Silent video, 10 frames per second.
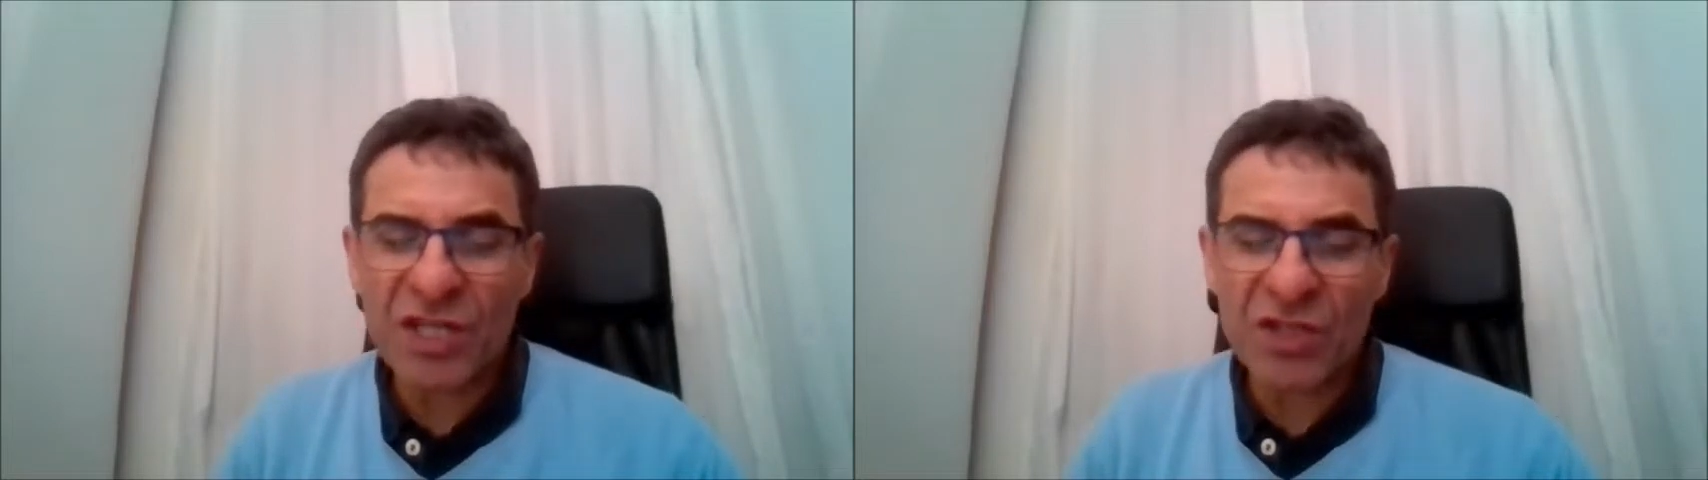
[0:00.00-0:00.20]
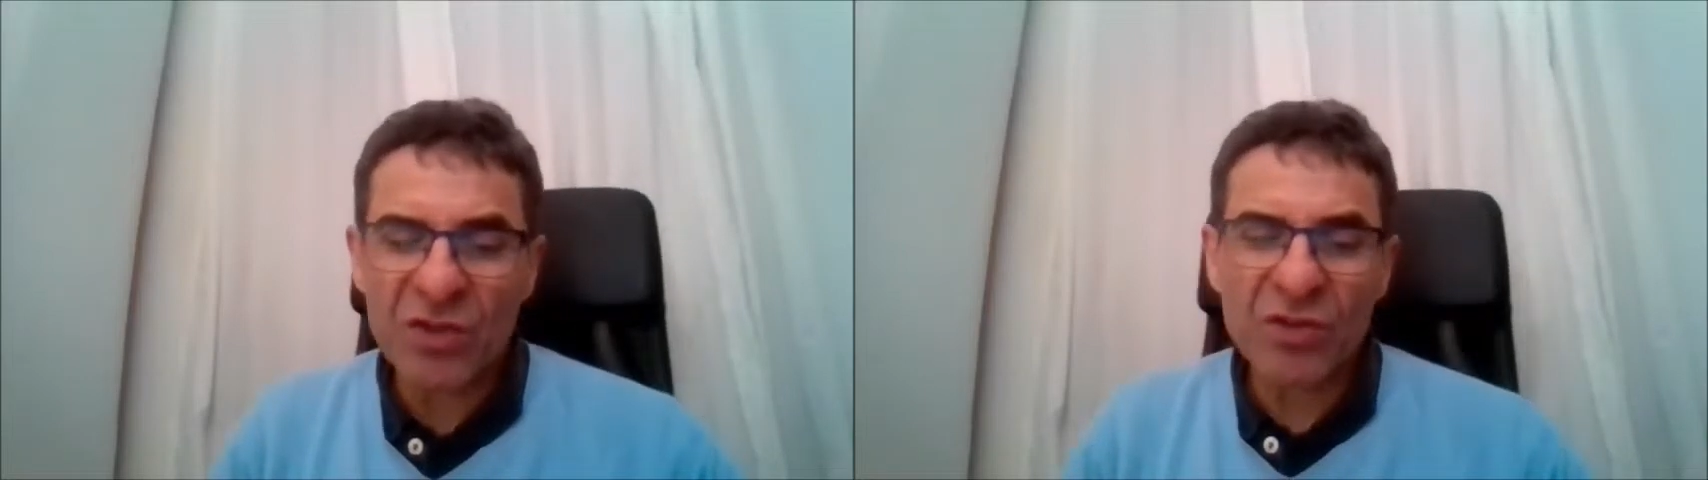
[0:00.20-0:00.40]

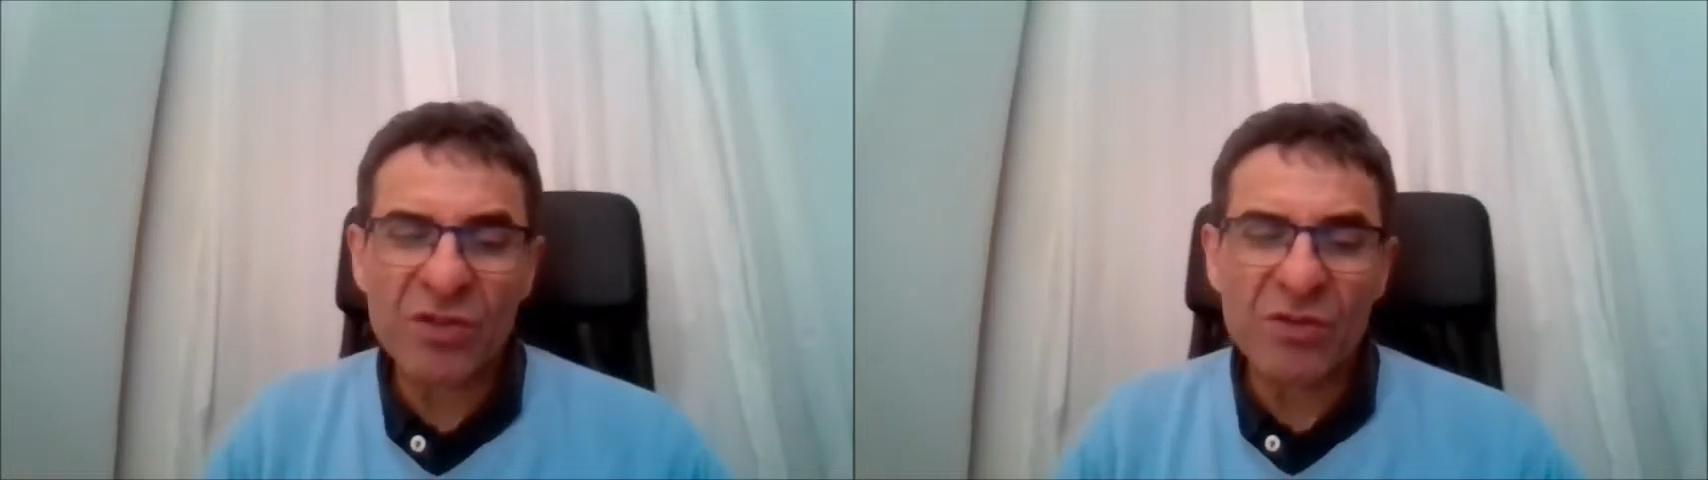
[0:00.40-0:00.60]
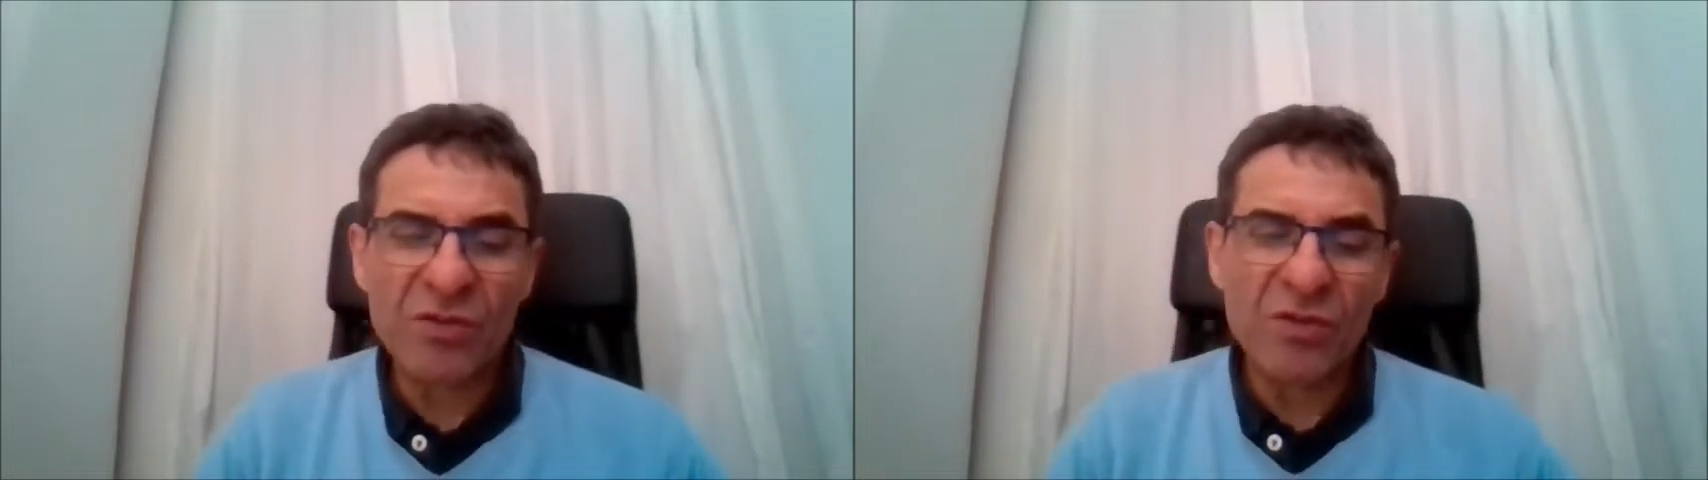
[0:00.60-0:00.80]
at your
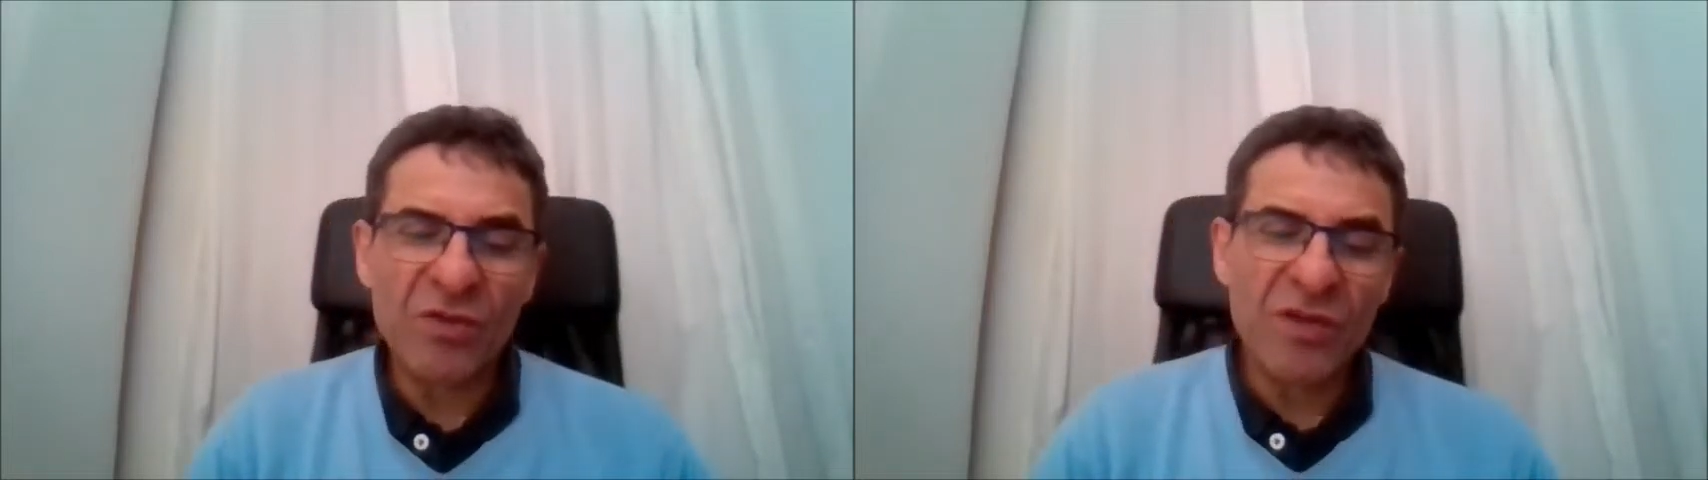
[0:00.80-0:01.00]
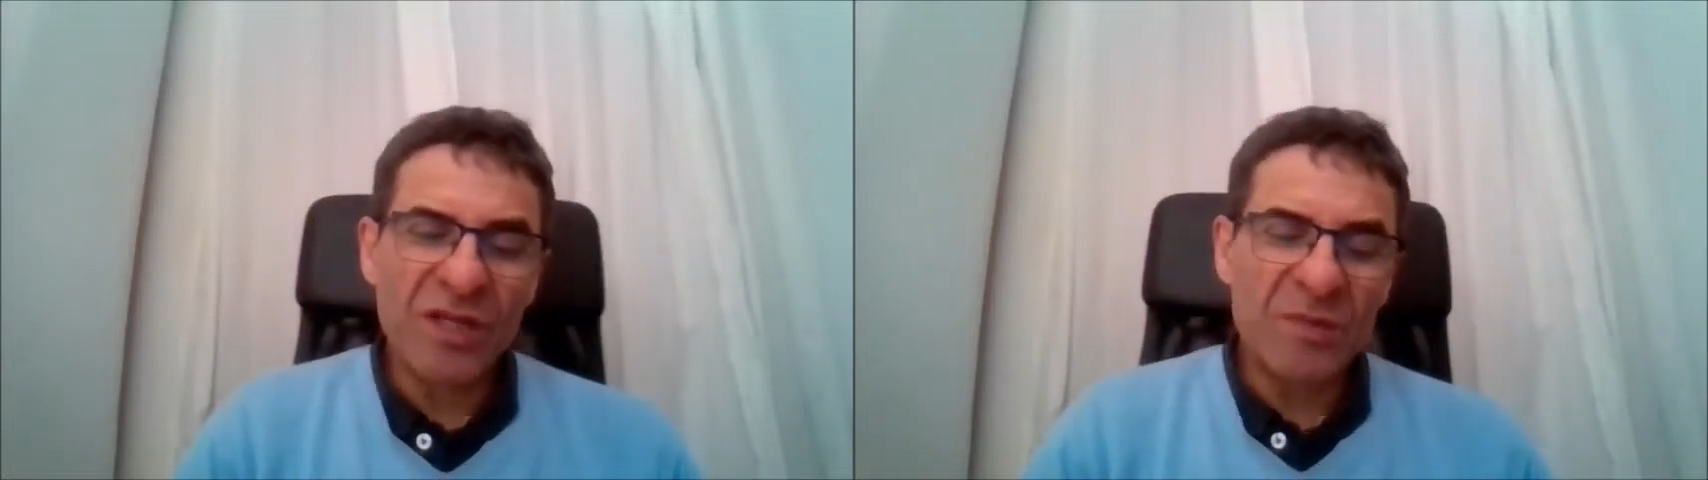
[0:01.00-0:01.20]
school? Could
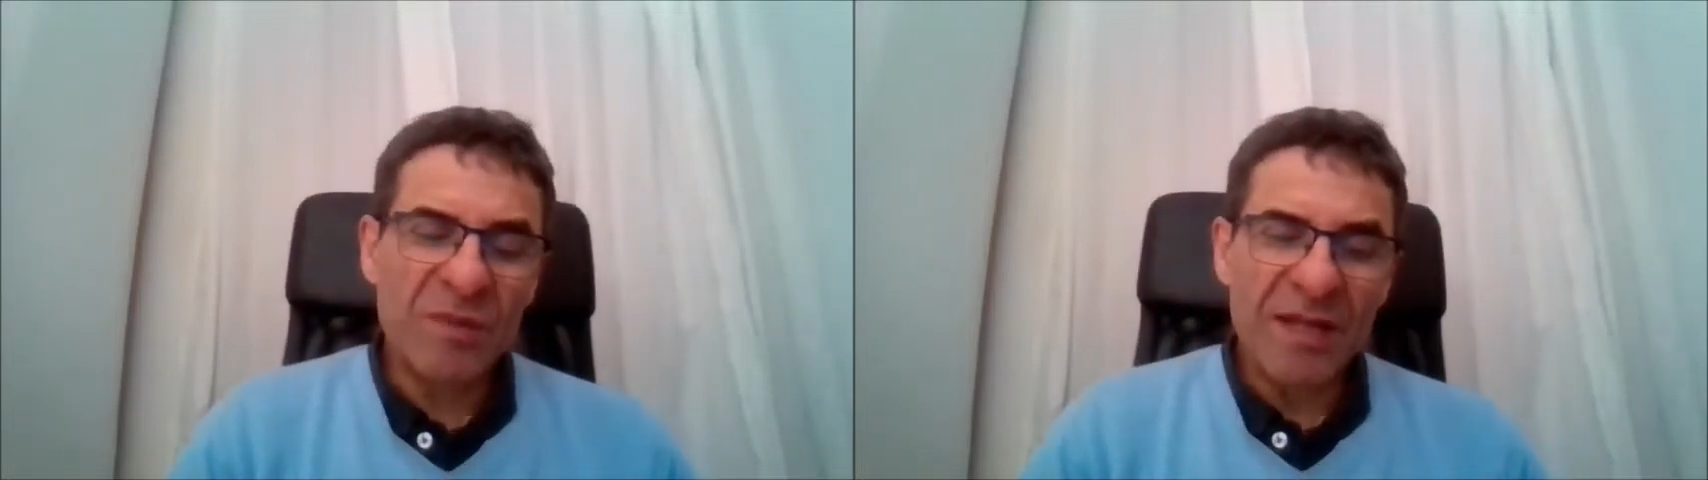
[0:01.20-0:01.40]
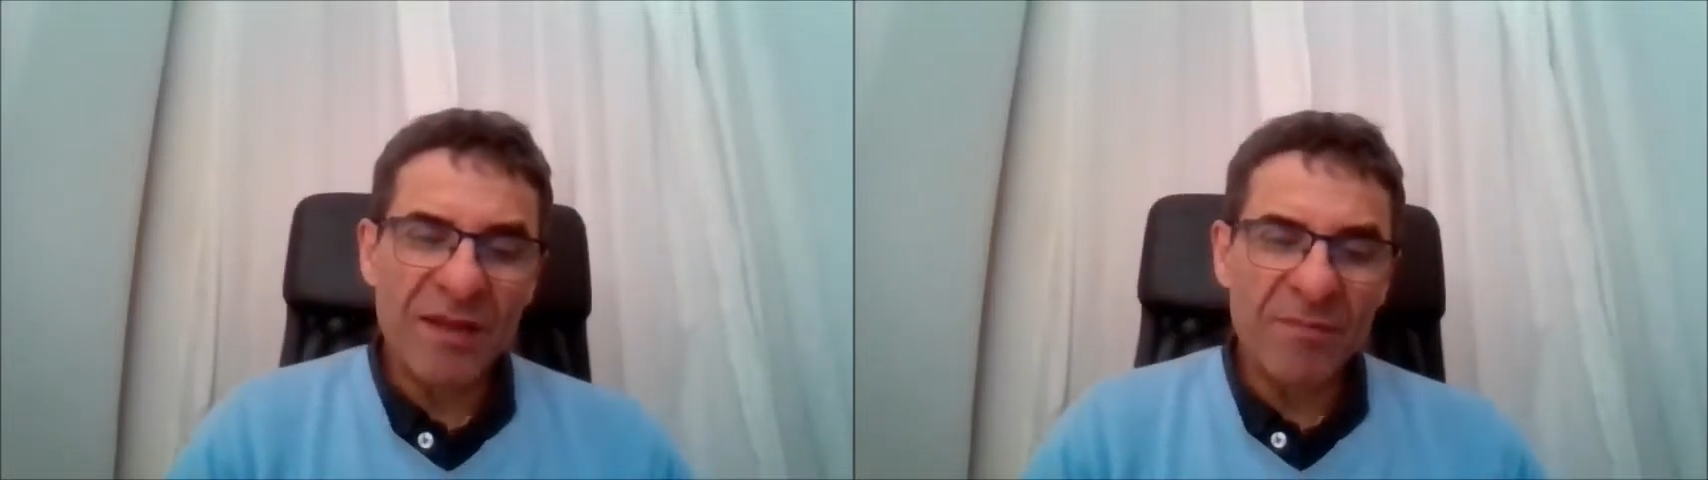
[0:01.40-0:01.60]
you
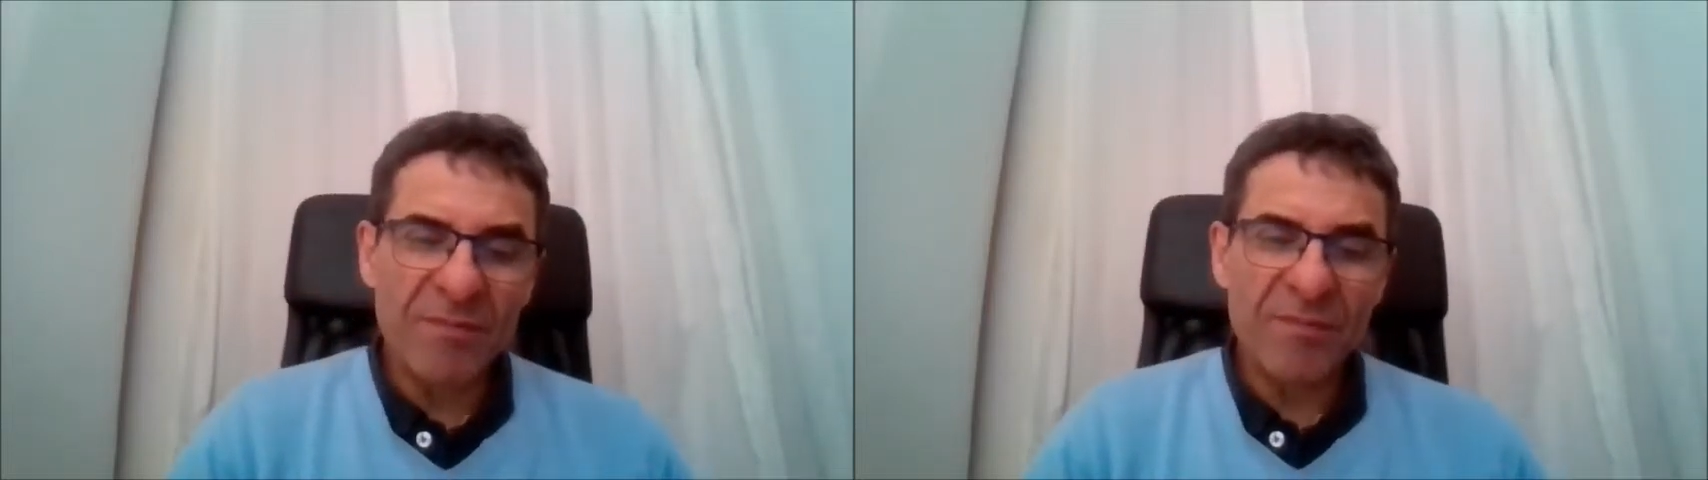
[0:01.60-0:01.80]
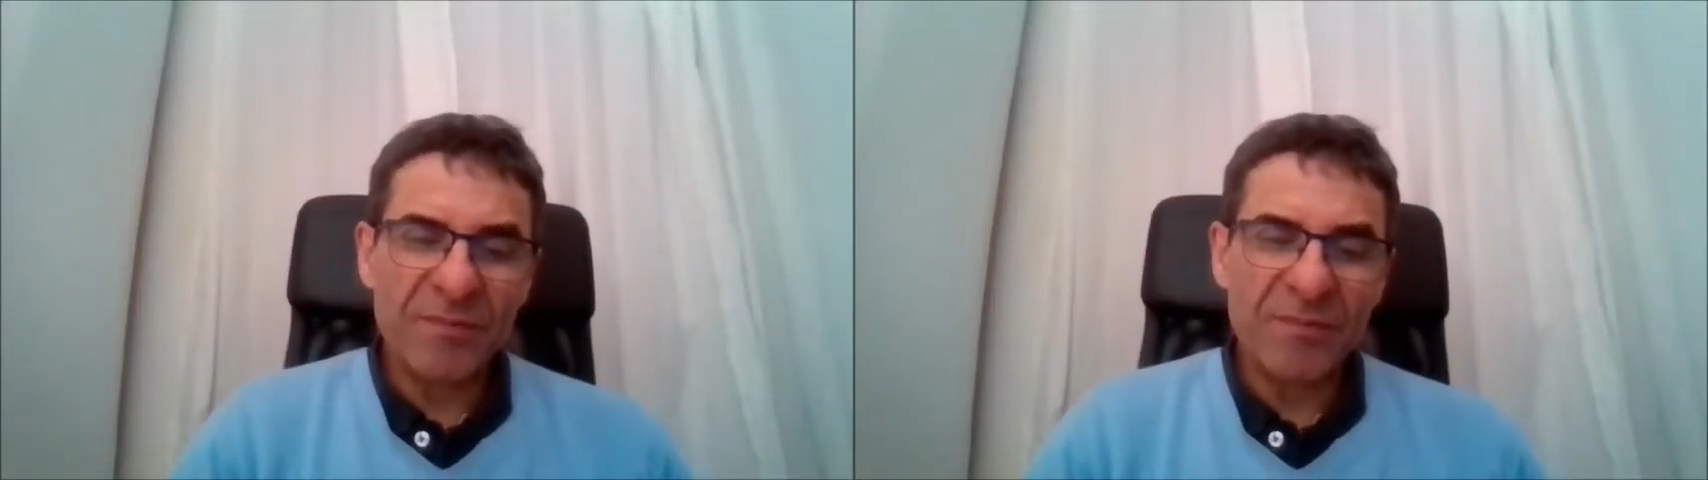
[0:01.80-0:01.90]
explain them?